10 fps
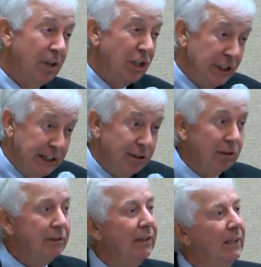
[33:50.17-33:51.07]

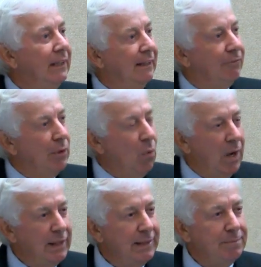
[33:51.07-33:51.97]
yield, if we
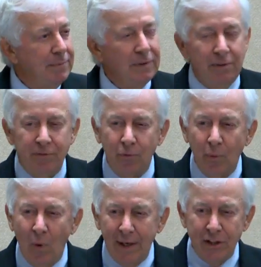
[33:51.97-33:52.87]
want
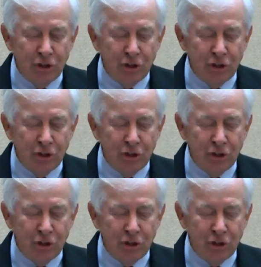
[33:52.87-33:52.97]
to